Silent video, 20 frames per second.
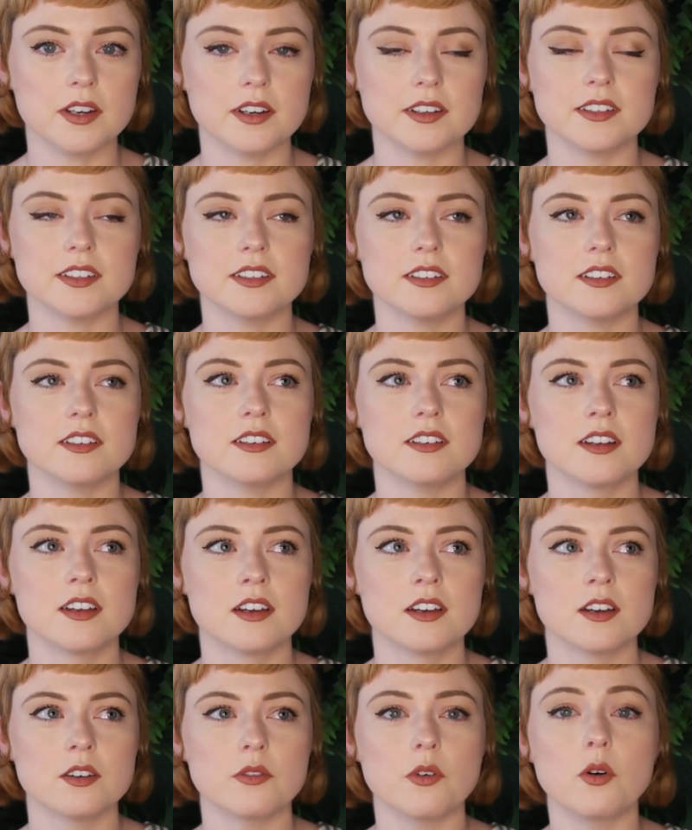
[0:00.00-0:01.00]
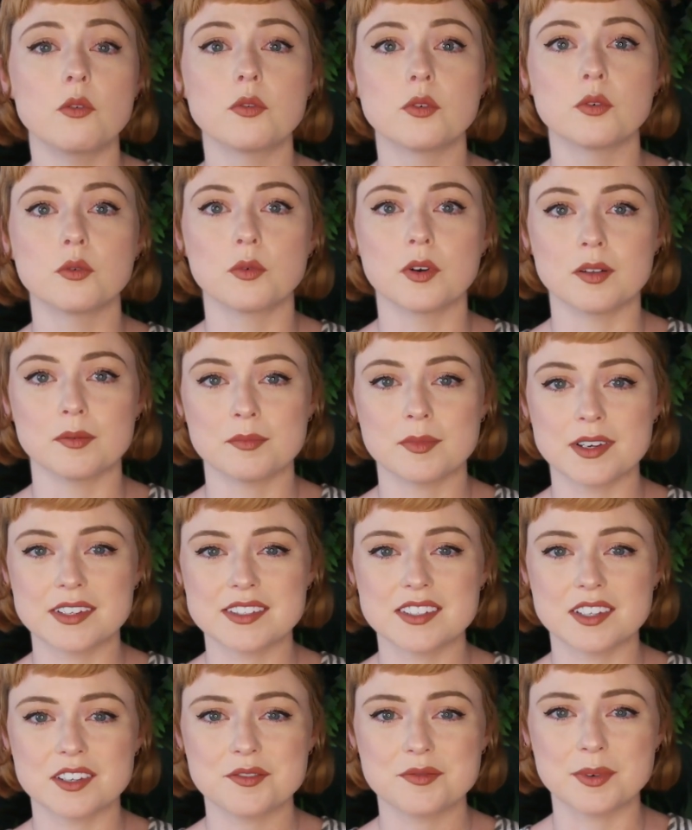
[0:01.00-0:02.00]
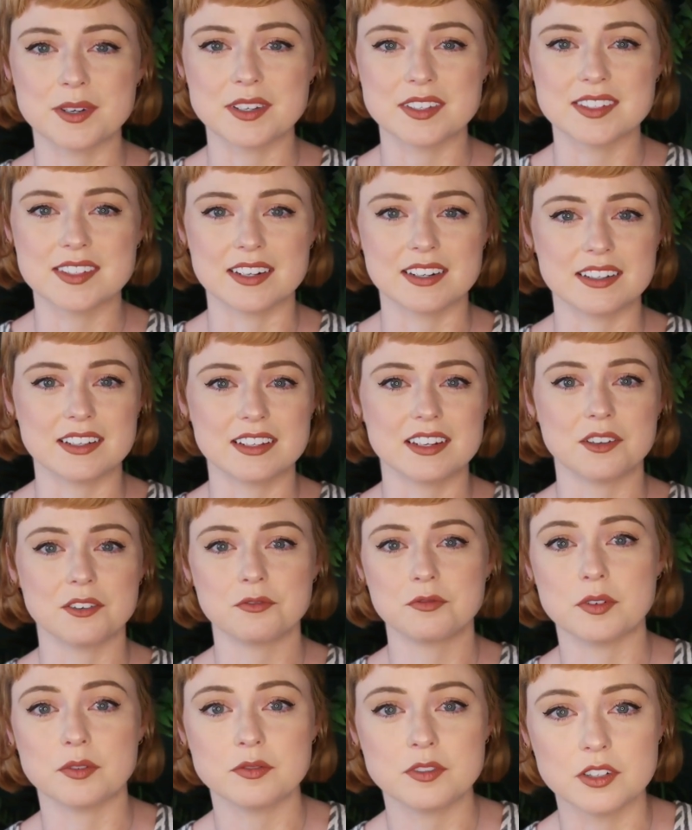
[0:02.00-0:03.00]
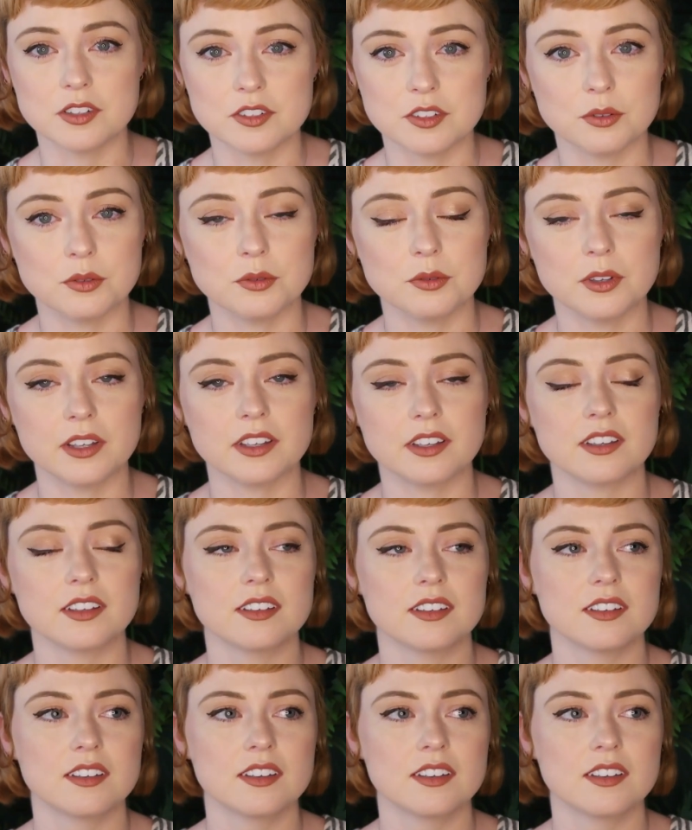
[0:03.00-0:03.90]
I didn't overwhelm myself by setting it at 52 like